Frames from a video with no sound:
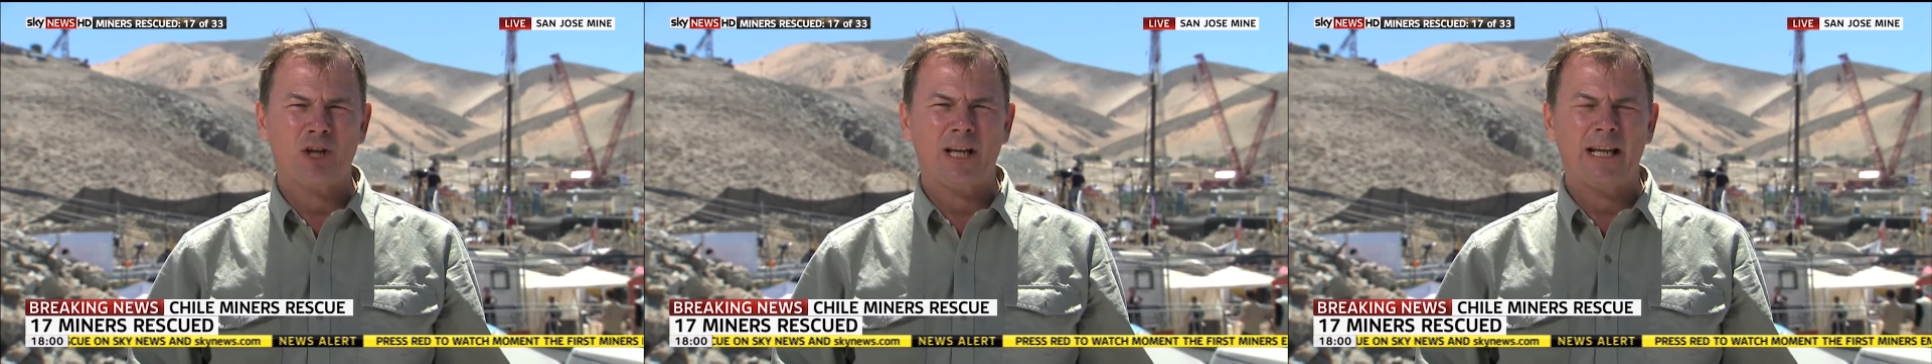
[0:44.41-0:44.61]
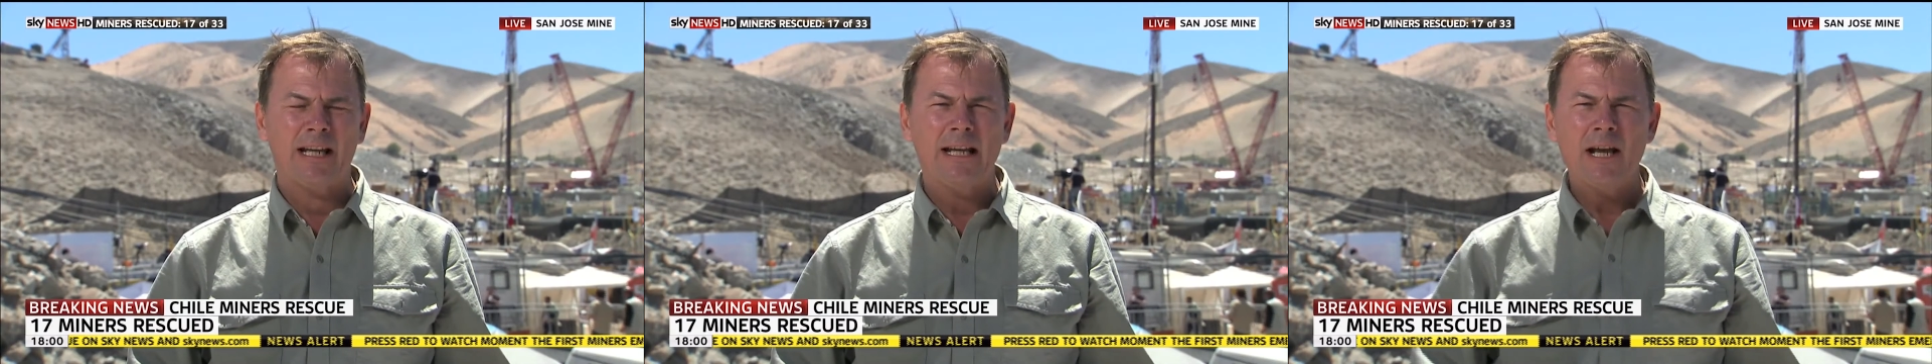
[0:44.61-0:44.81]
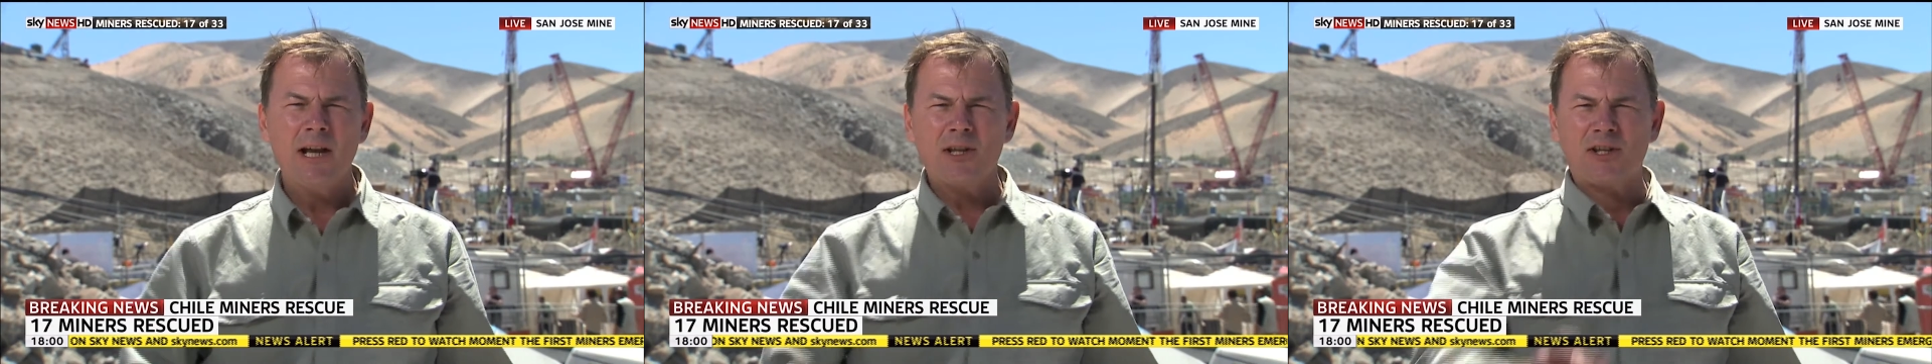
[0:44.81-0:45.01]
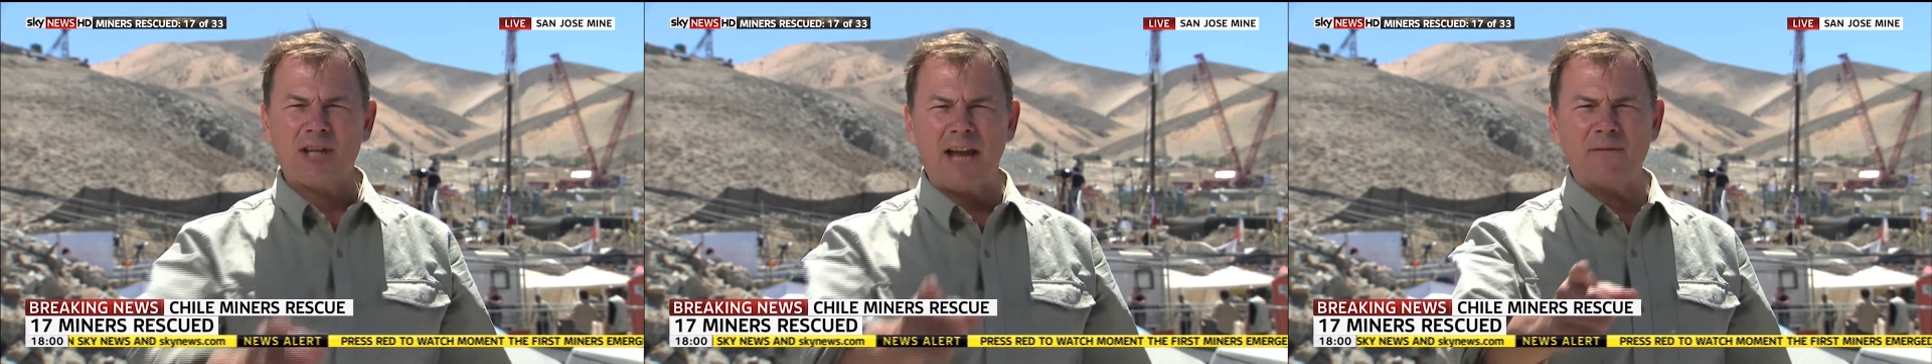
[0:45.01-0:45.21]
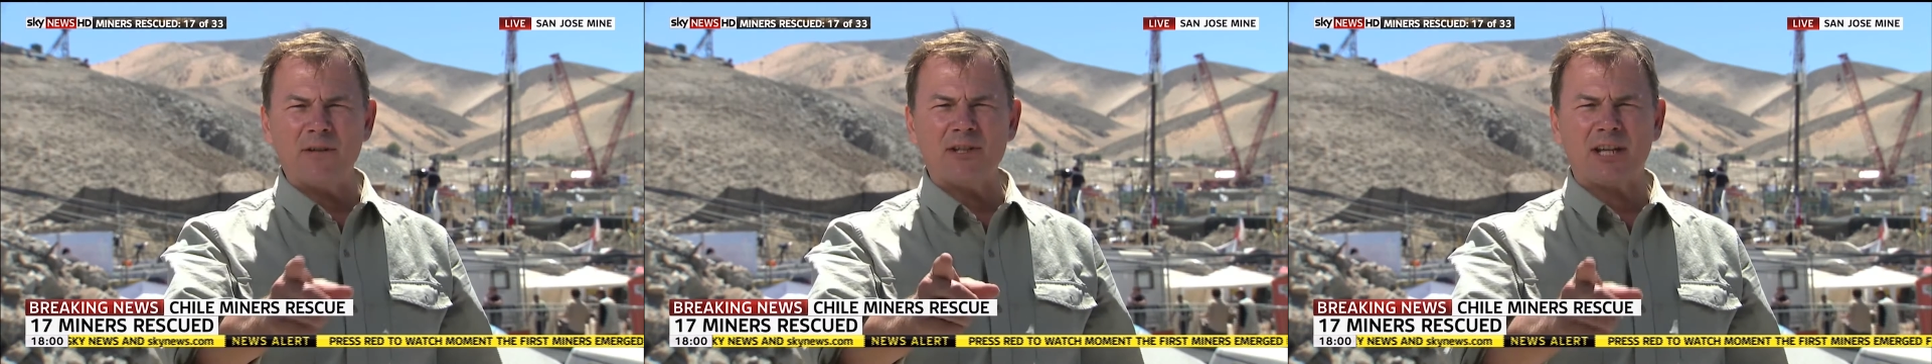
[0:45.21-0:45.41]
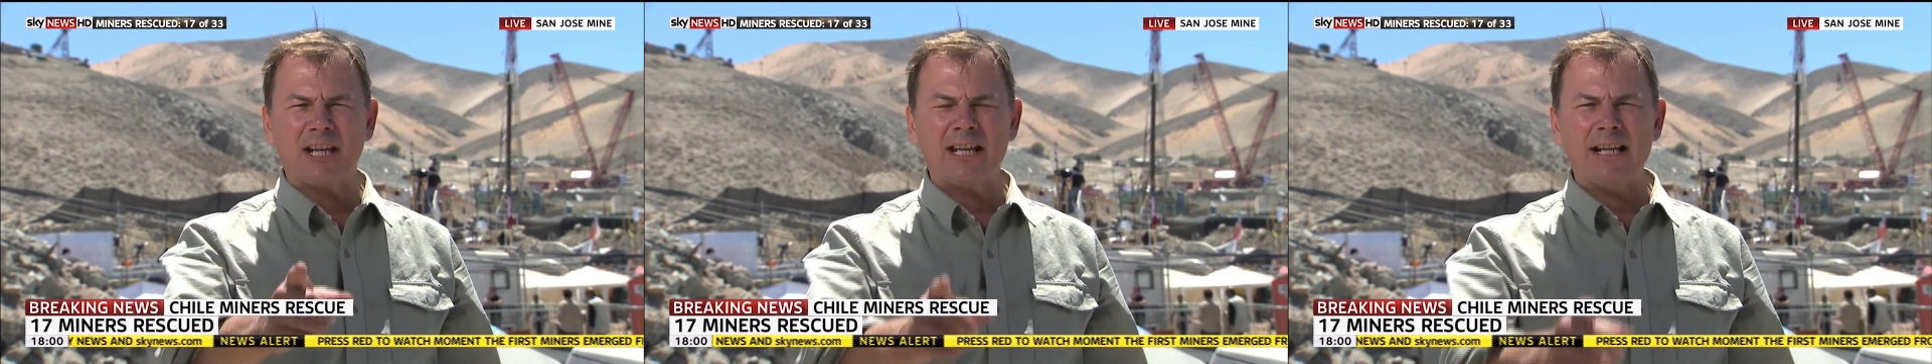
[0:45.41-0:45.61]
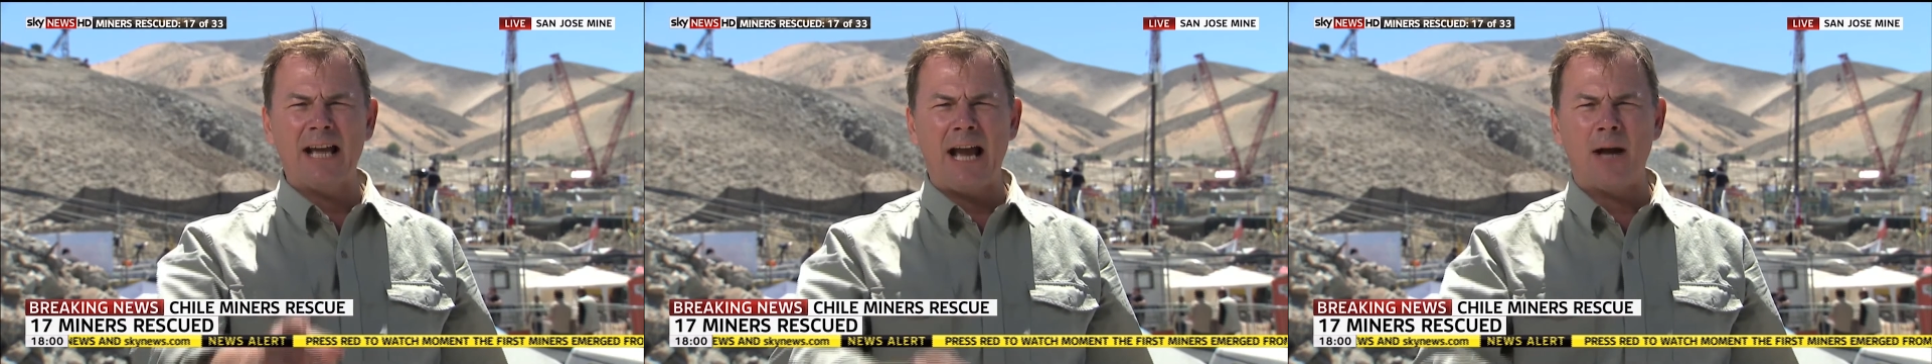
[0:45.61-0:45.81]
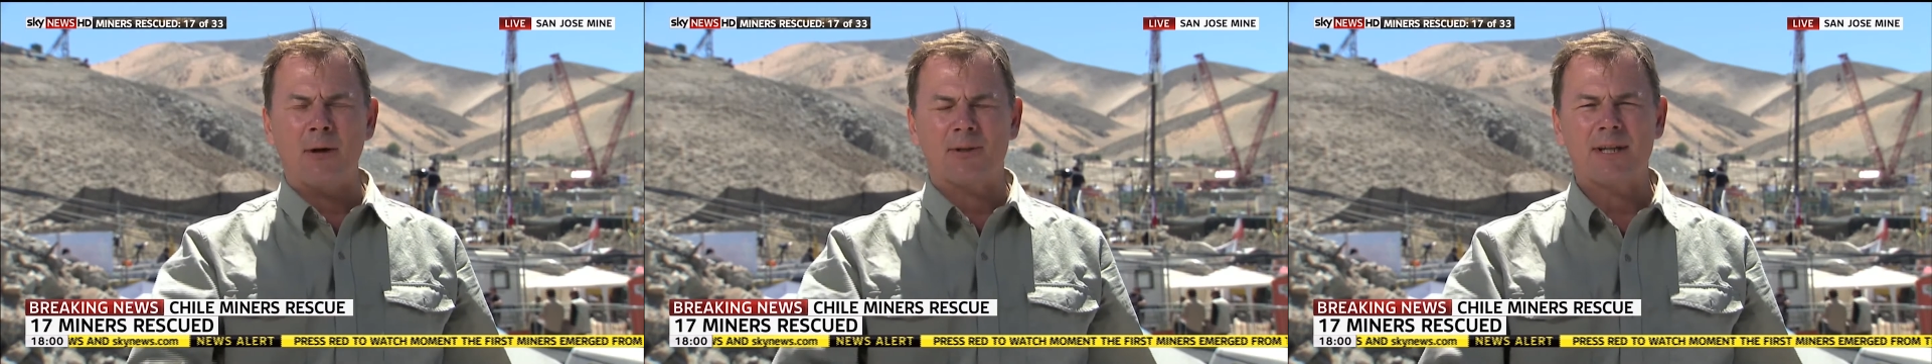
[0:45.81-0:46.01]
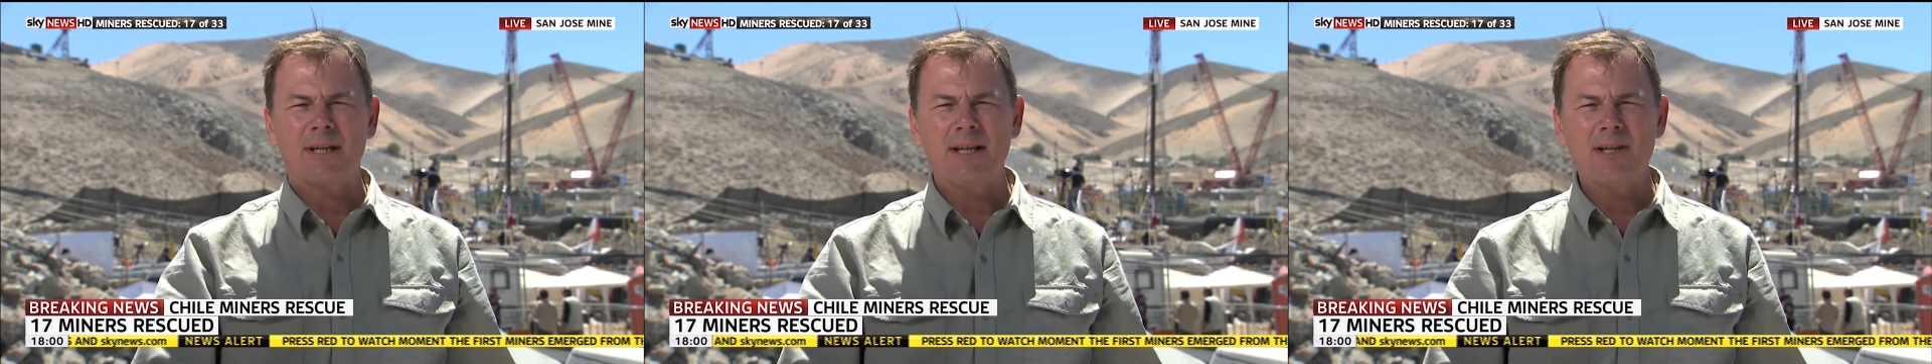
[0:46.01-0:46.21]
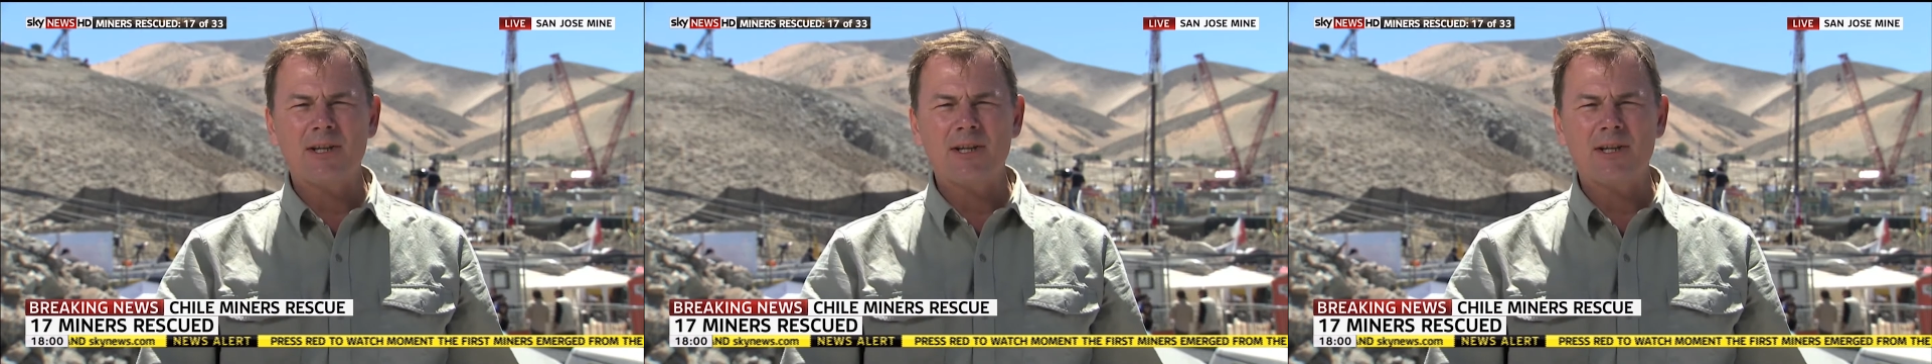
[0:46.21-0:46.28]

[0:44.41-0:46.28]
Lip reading: Chile, 17 out,